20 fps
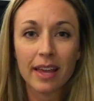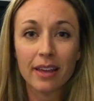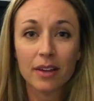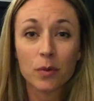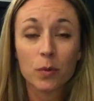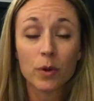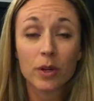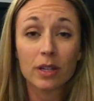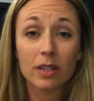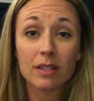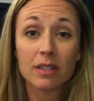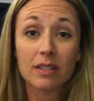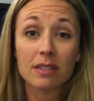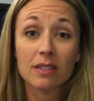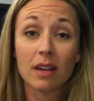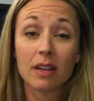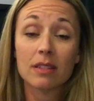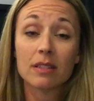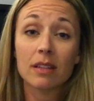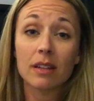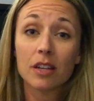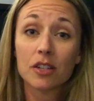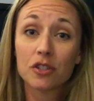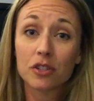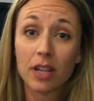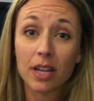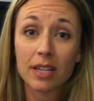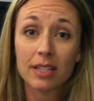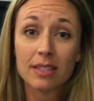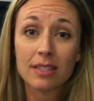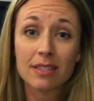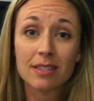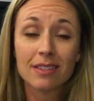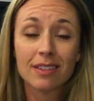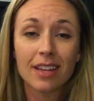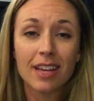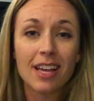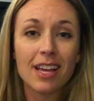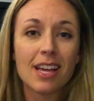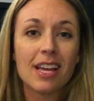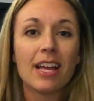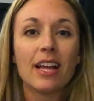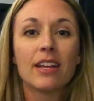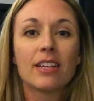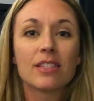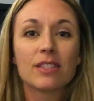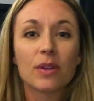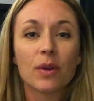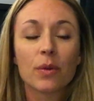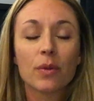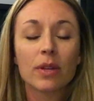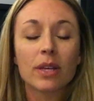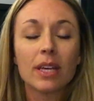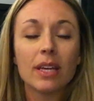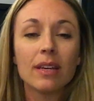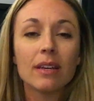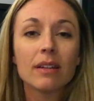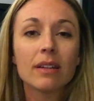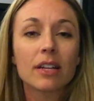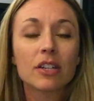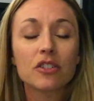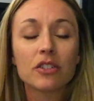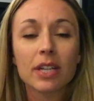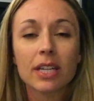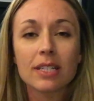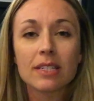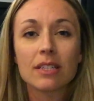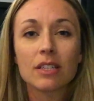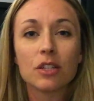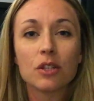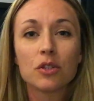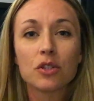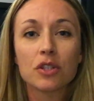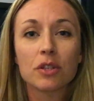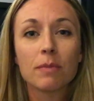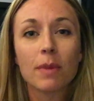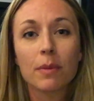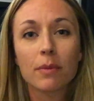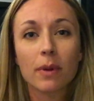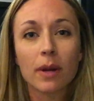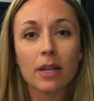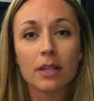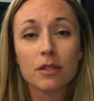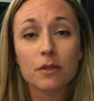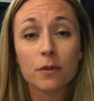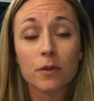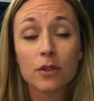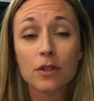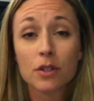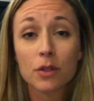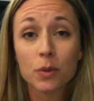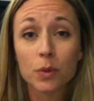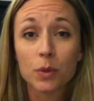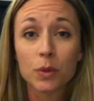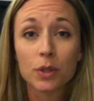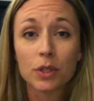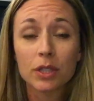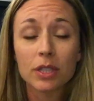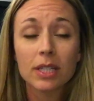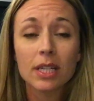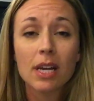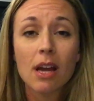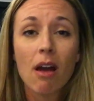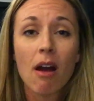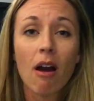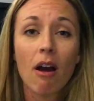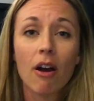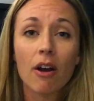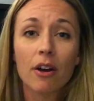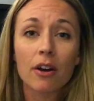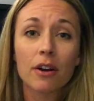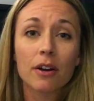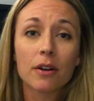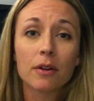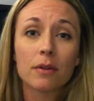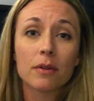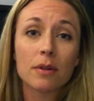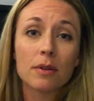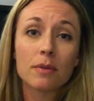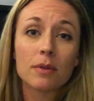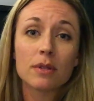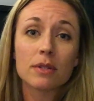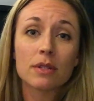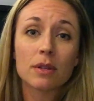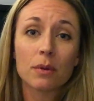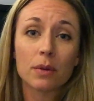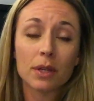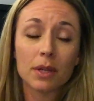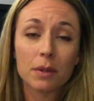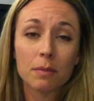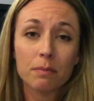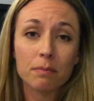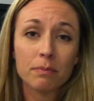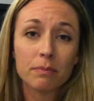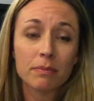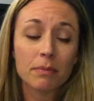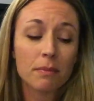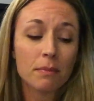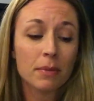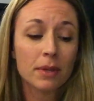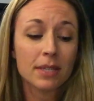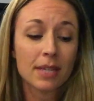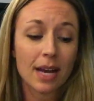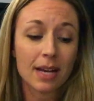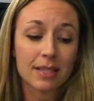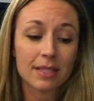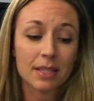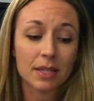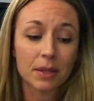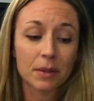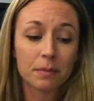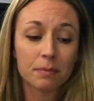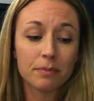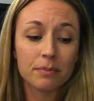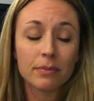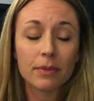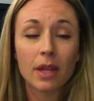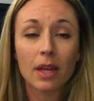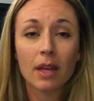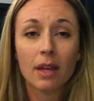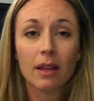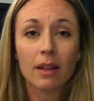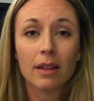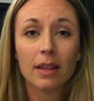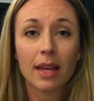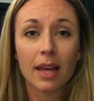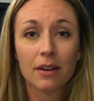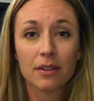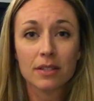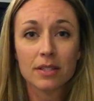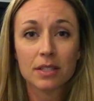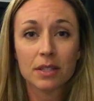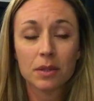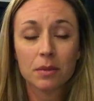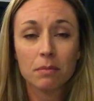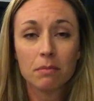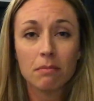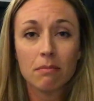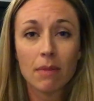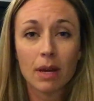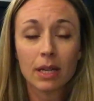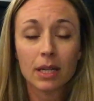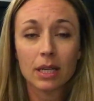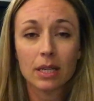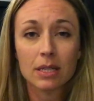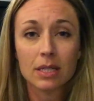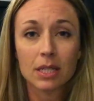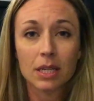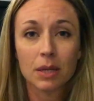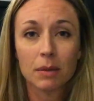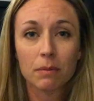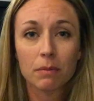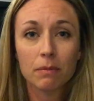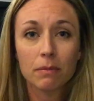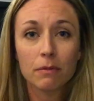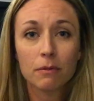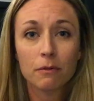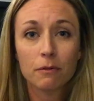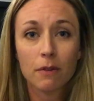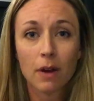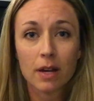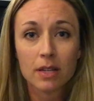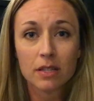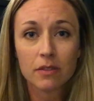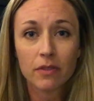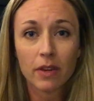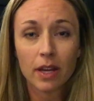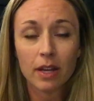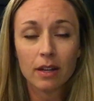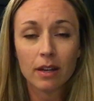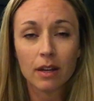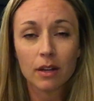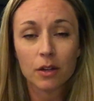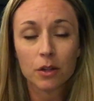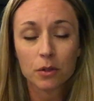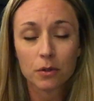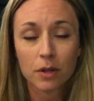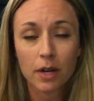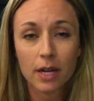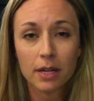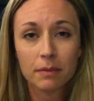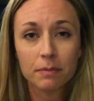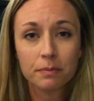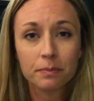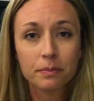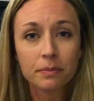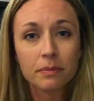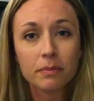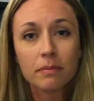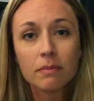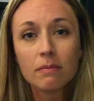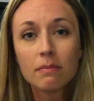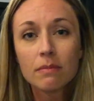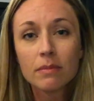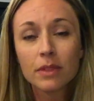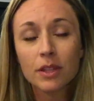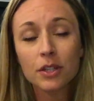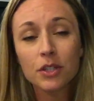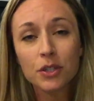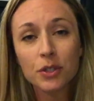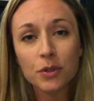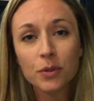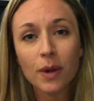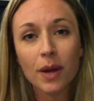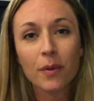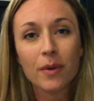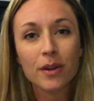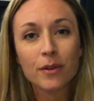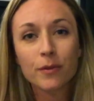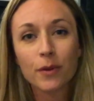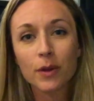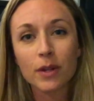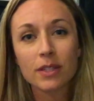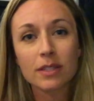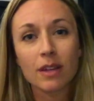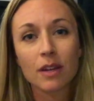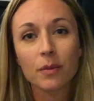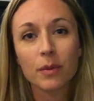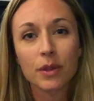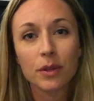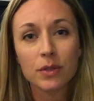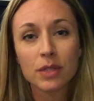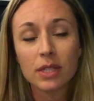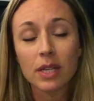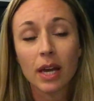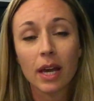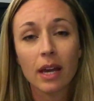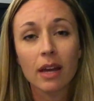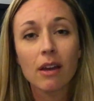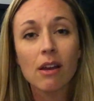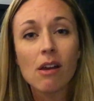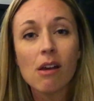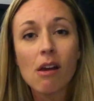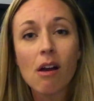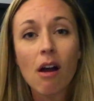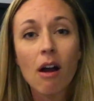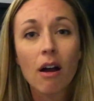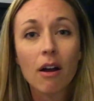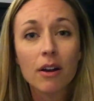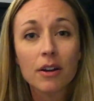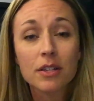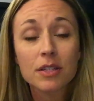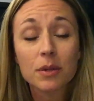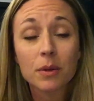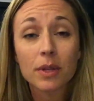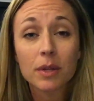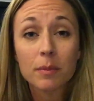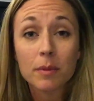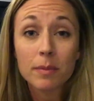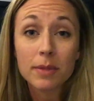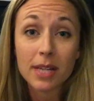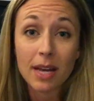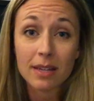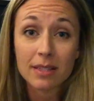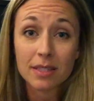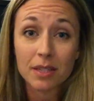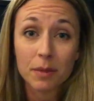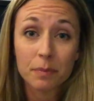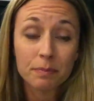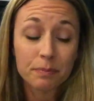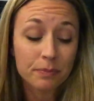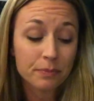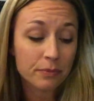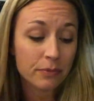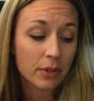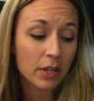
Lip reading: and we're going to discuss electrolytes. So the key electrolytes that you should memorize for school are sodium, potassium, calcium, magnesium, phosphate, and chloride. The two I want to focus on with you today are sodium and potassium.